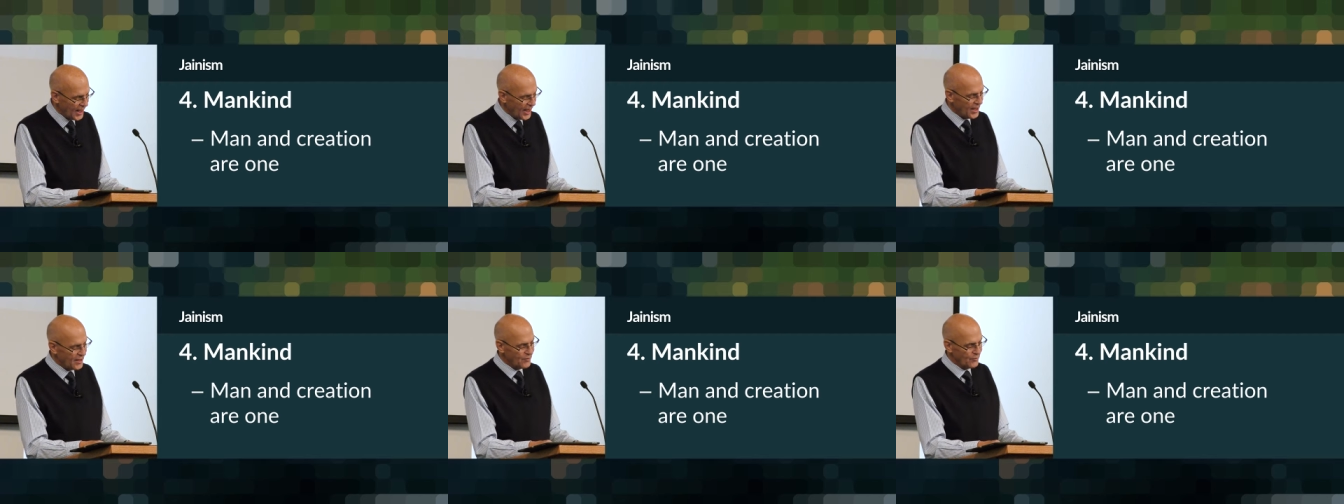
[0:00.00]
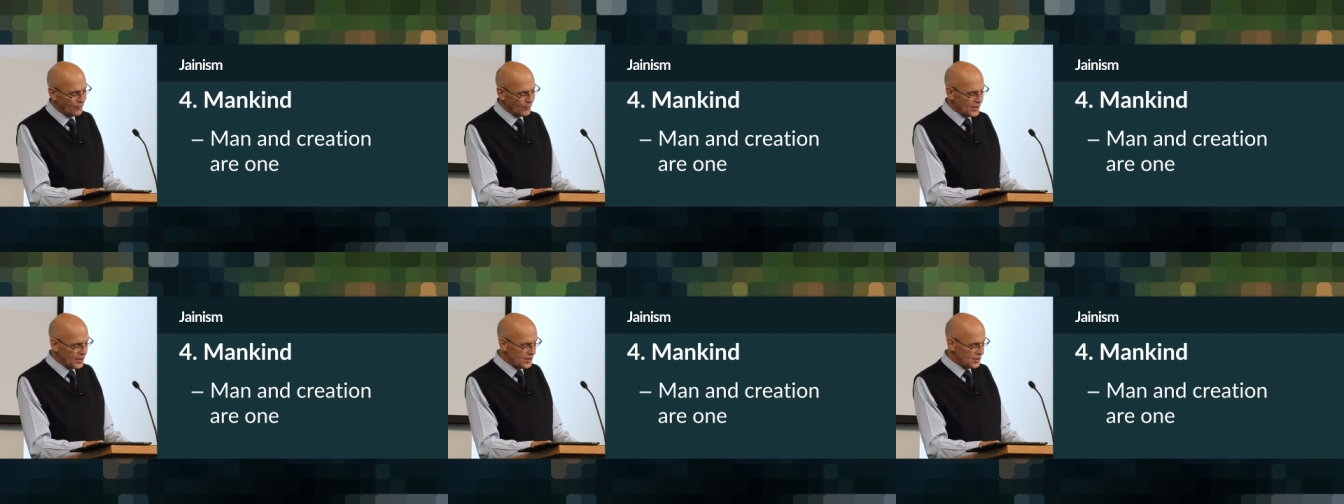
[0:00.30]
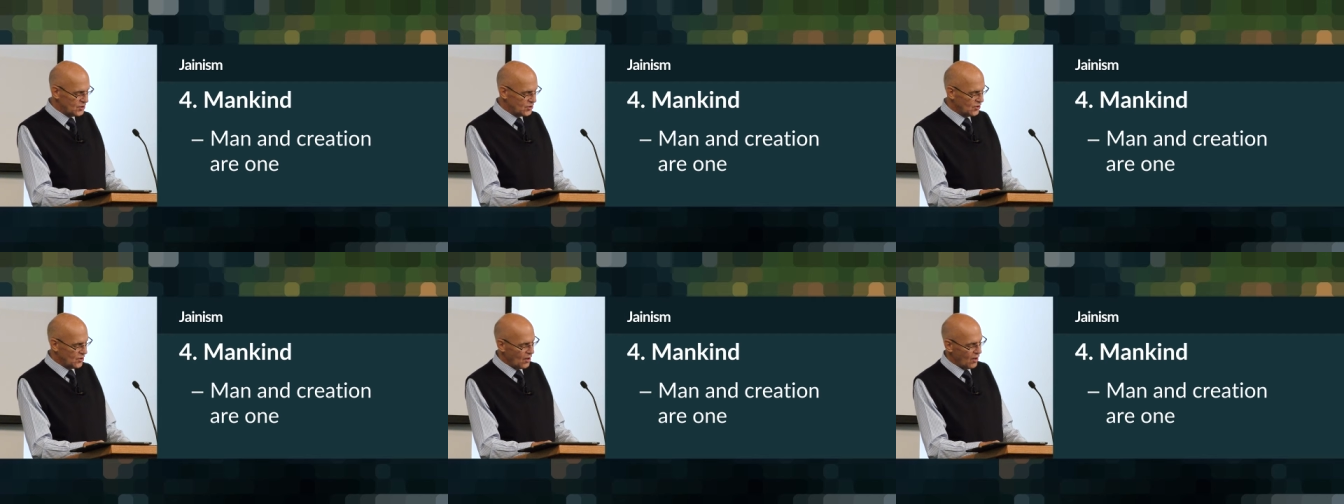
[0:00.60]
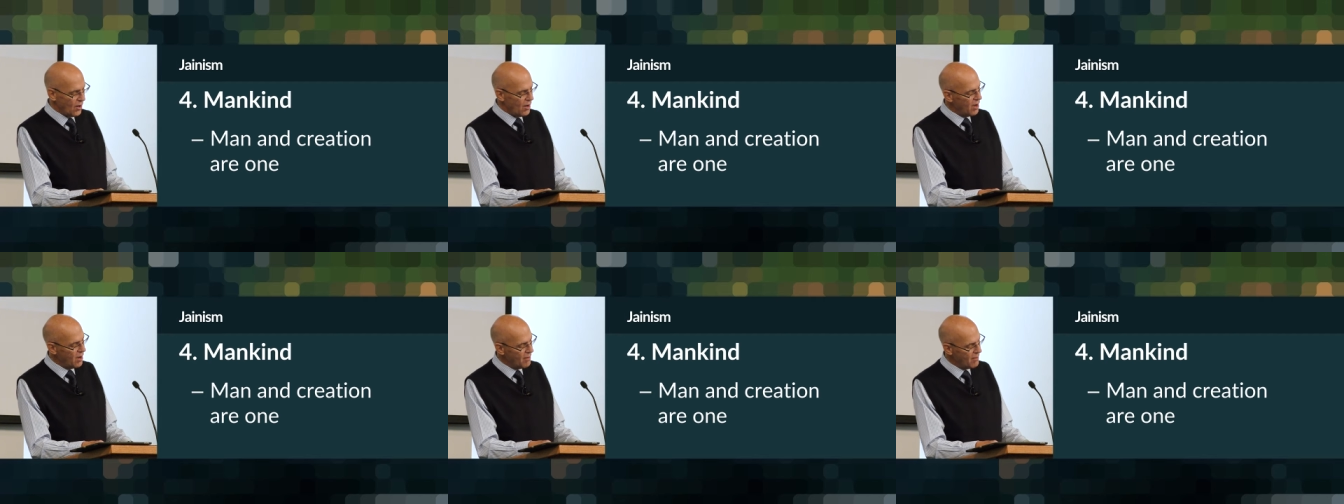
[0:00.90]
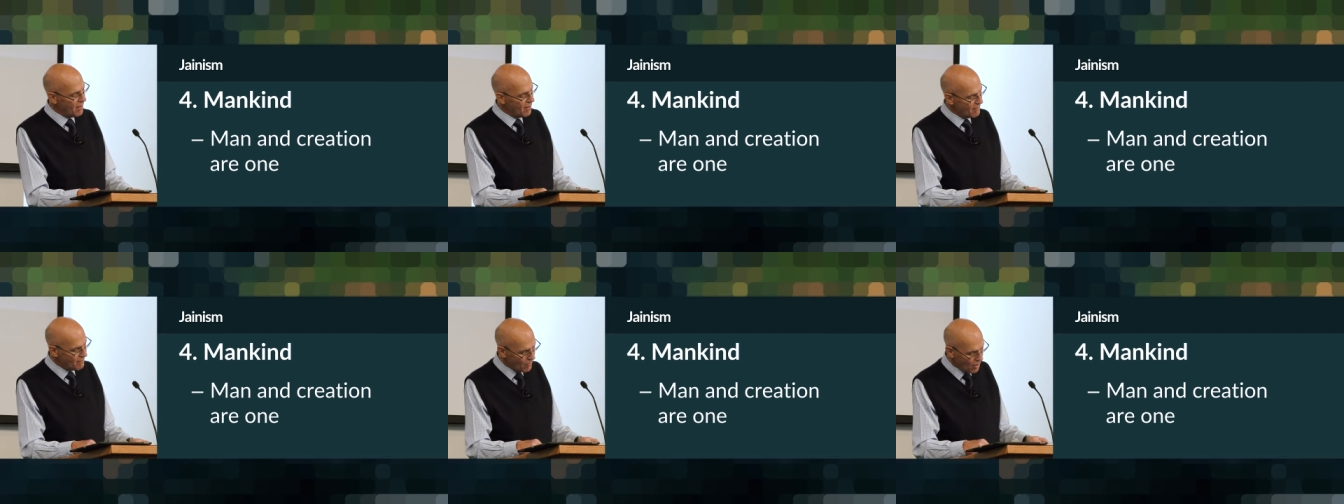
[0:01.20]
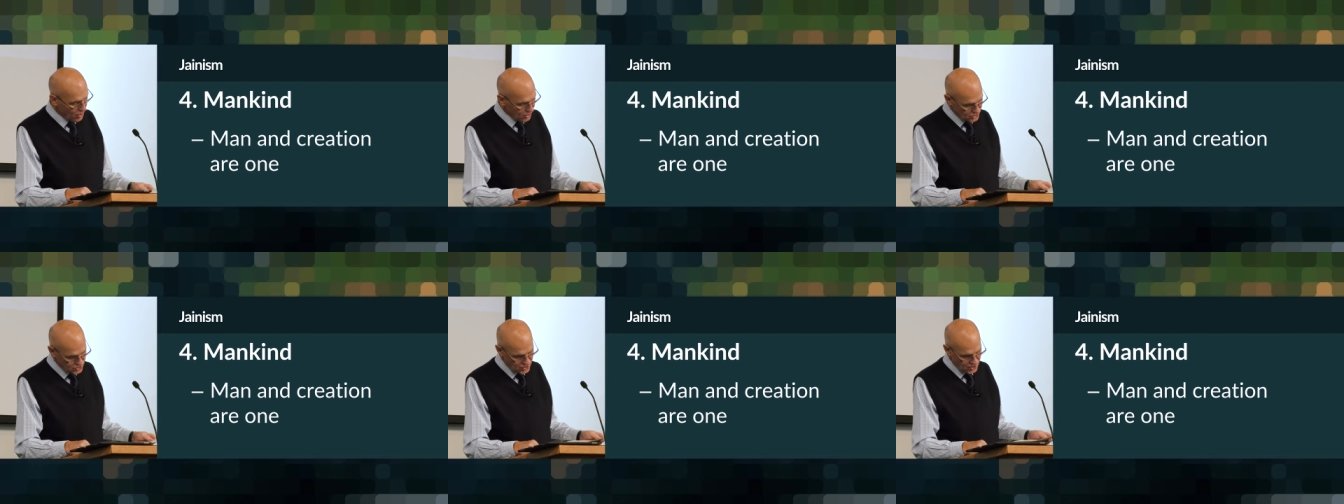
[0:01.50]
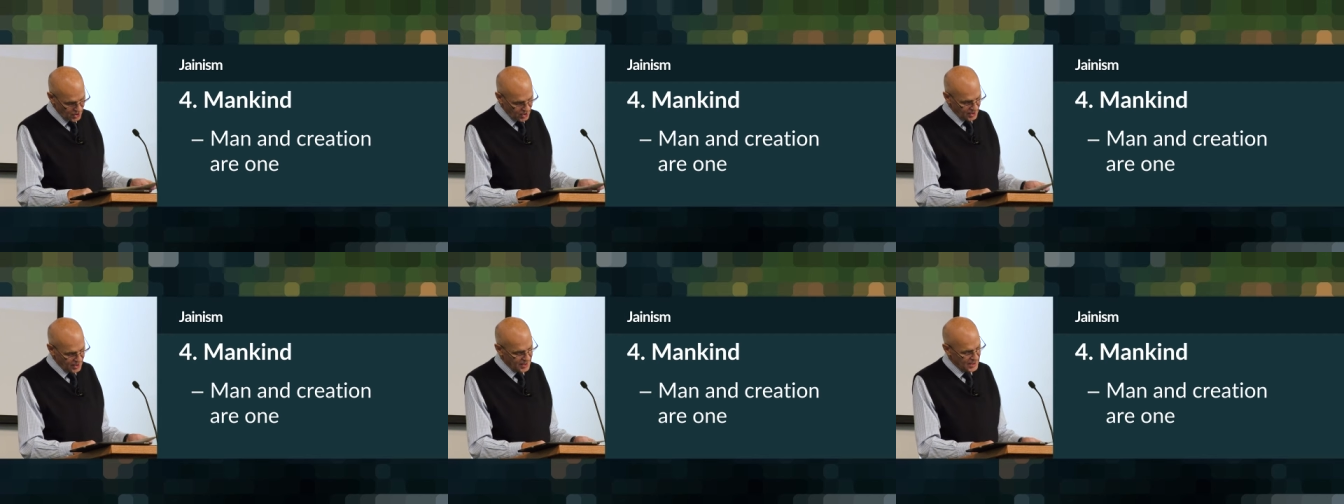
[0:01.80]
and reach uh,
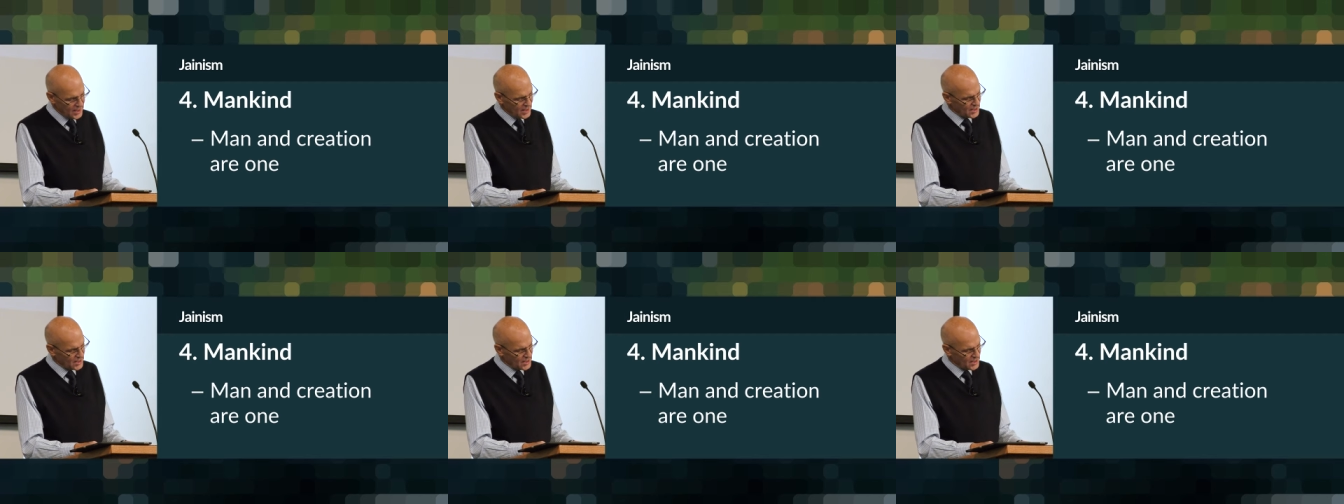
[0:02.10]
moksha.